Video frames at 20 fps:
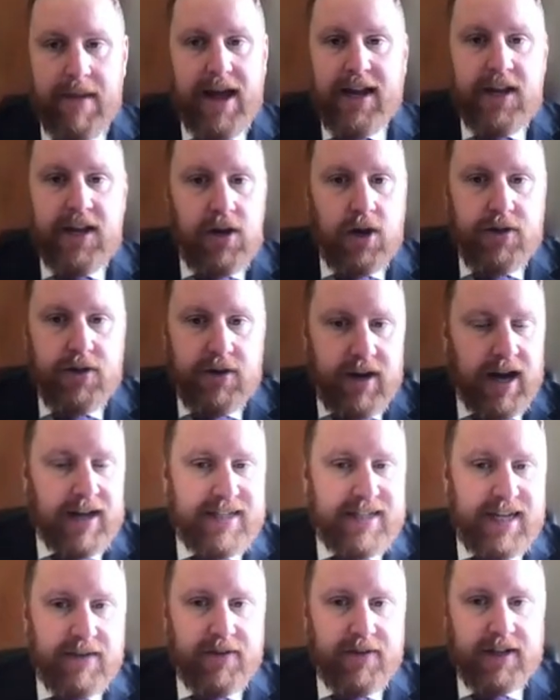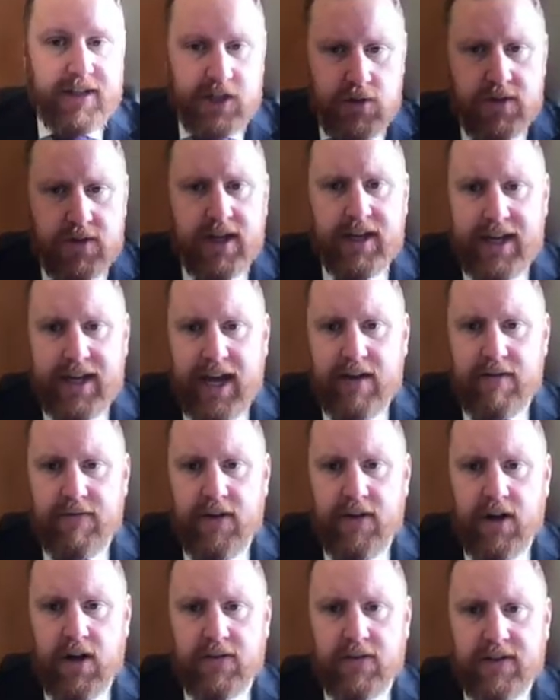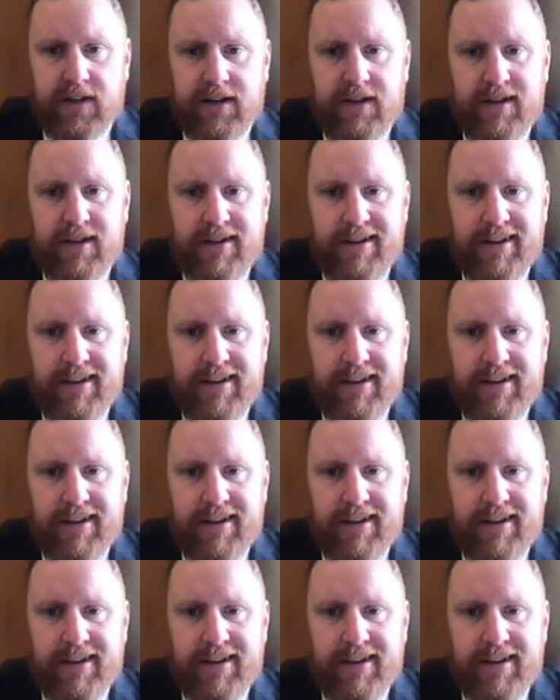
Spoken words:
many other activities that you can get involved in.